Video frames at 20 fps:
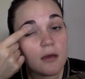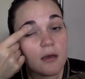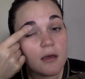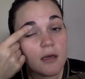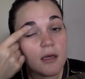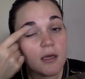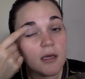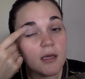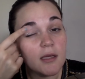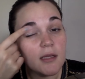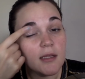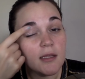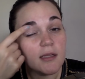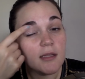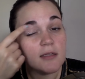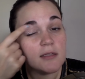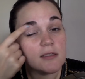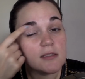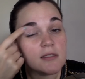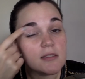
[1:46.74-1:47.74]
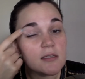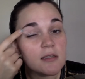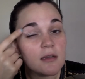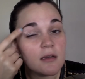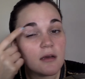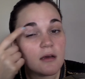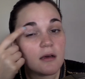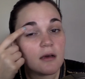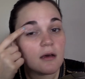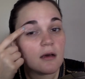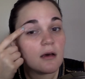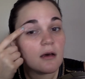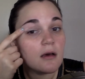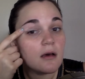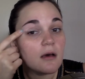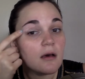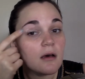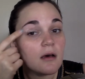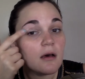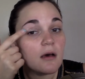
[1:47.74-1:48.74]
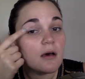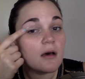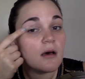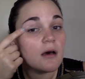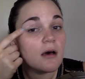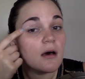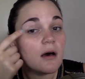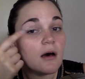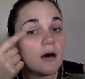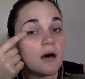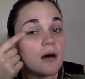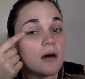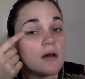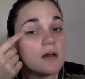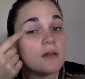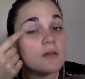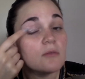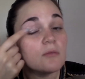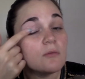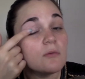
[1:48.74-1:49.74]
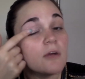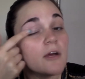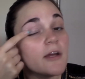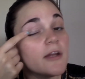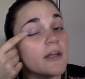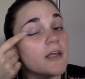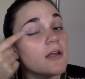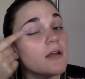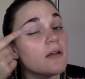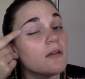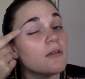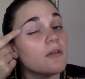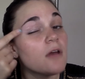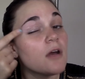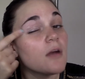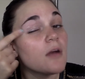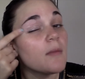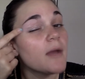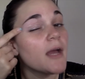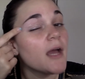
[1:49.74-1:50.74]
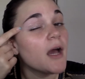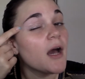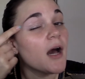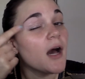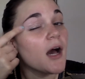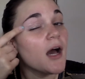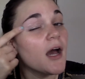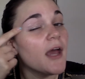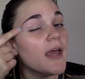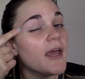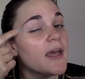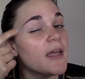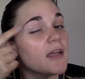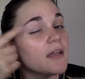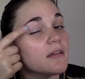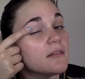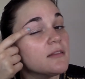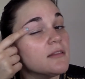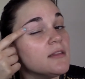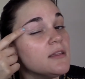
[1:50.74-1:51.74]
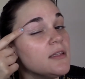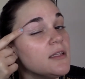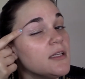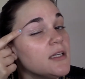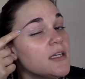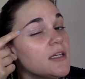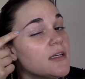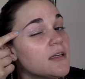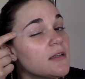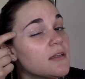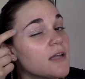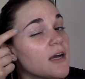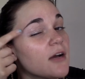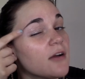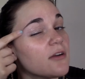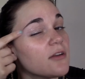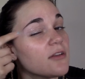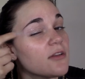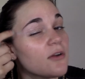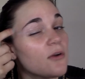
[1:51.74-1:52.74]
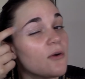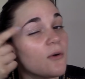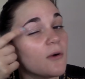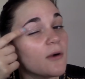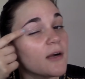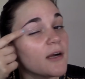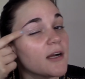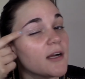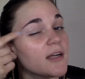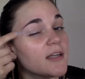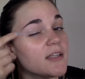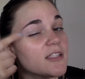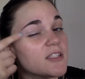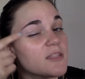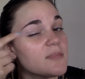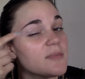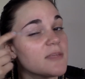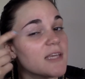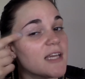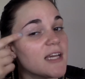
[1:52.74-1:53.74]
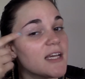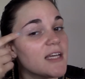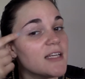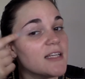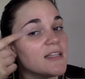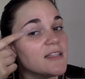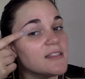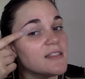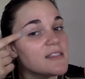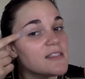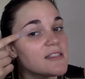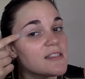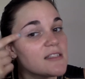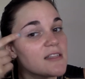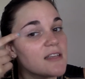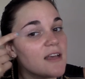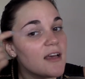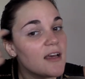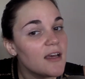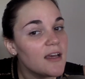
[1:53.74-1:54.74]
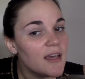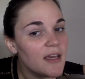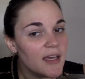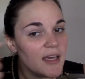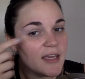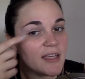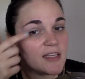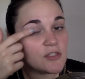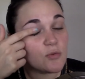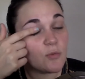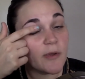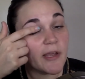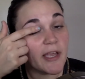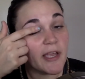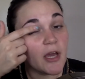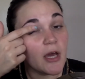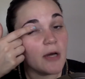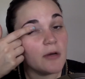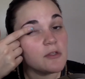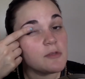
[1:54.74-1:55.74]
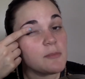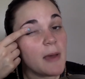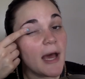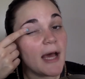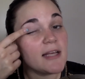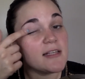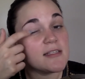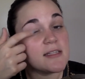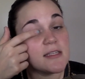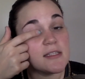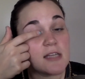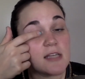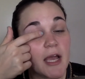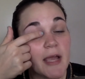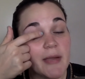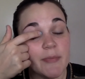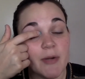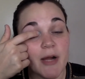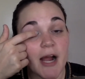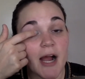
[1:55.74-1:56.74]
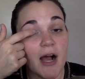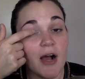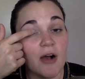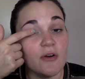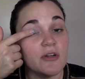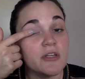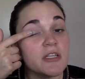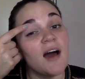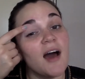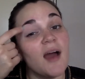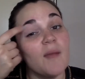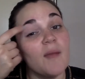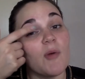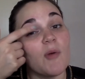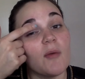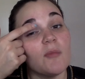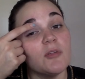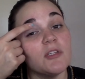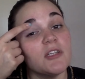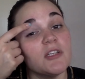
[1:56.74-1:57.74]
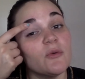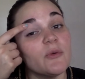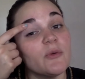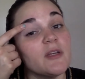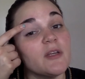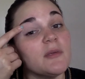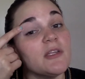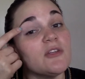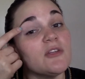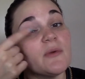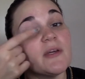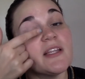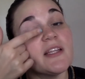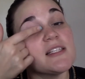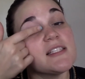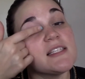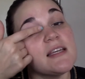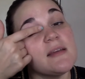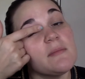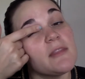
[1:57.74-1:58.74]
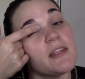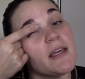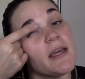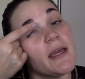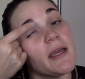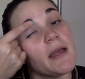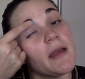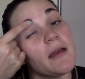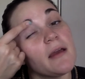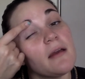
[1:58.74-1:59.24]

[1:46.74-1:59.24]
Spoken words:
and I'll run it along my eye and a little out of the corner just because his wing goes past his eyebrow. I'm probably going to be doing the same thing.